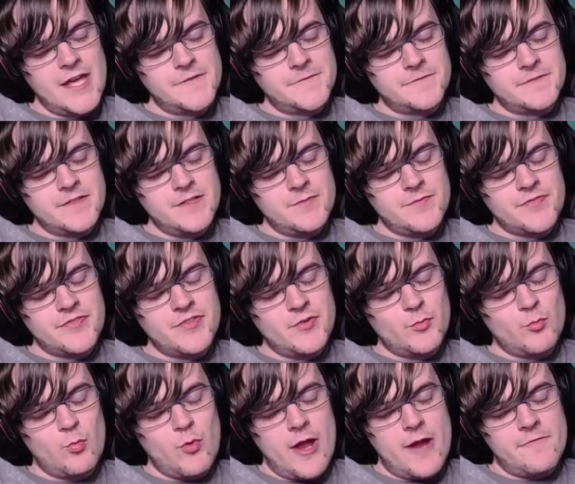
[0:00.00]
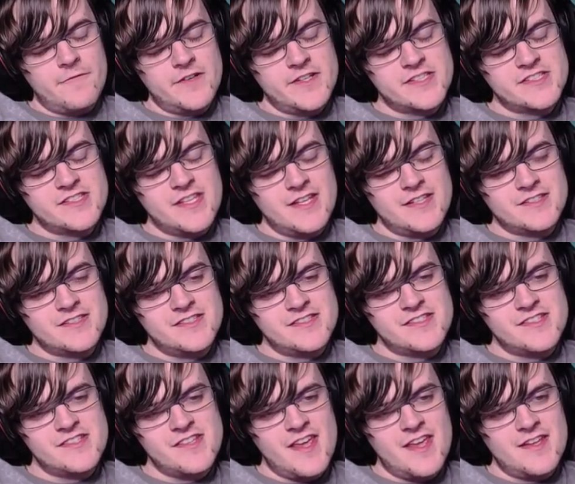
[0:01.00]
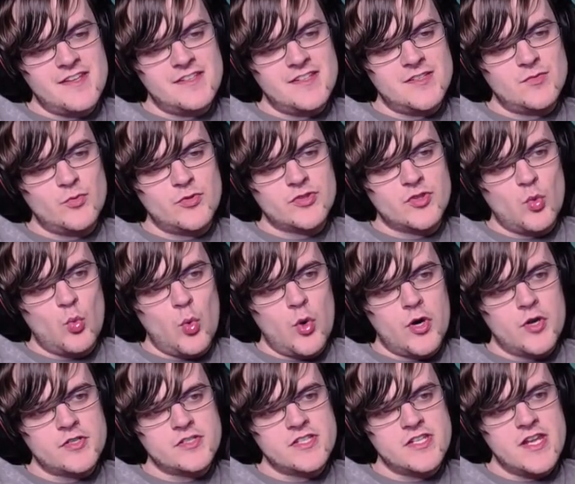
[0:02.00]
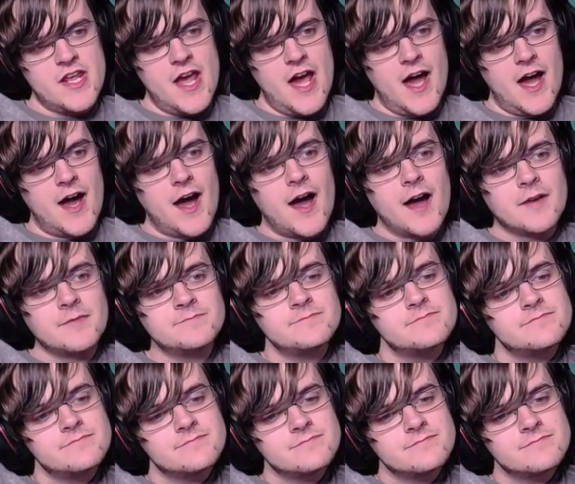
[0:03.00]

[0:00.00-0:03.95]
Every sentence is ended with the word nya.